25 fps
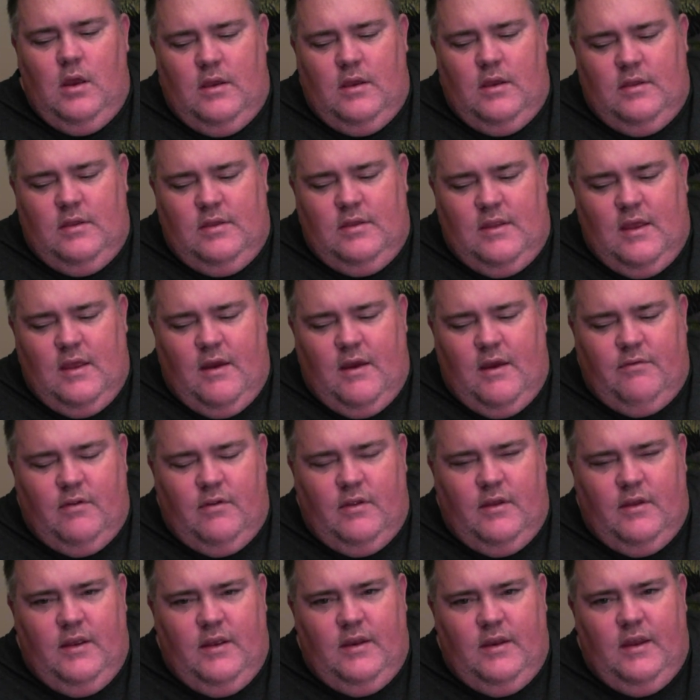
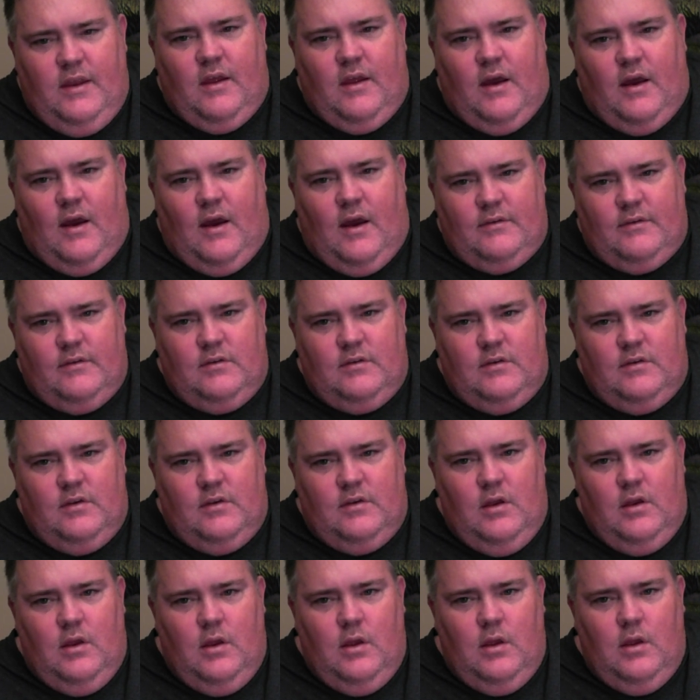definitely detoxes.
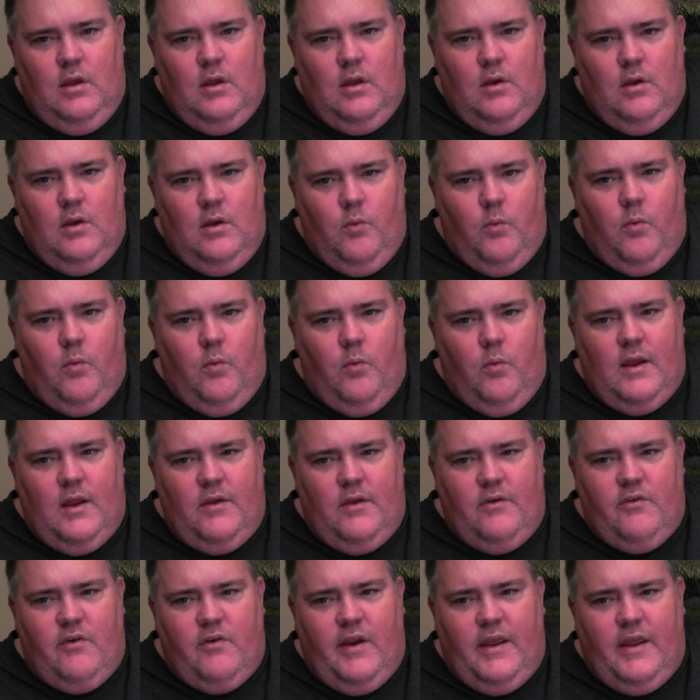When I
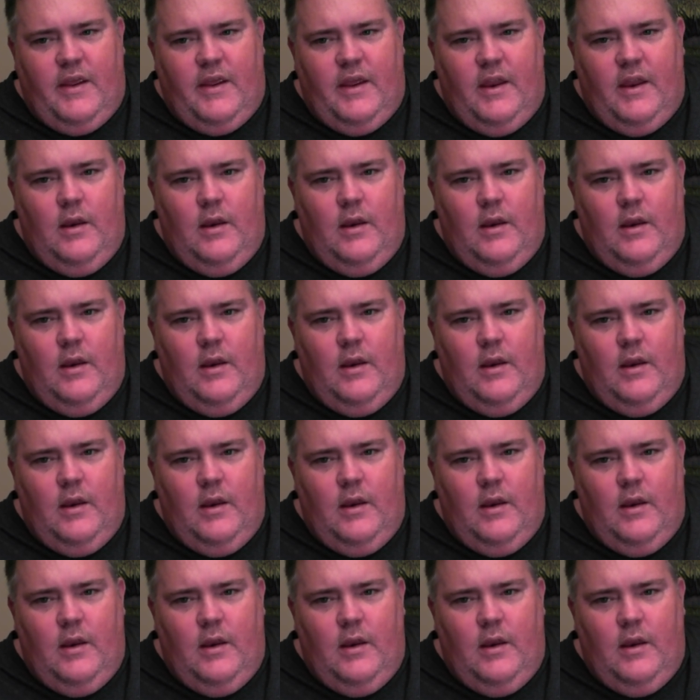drink it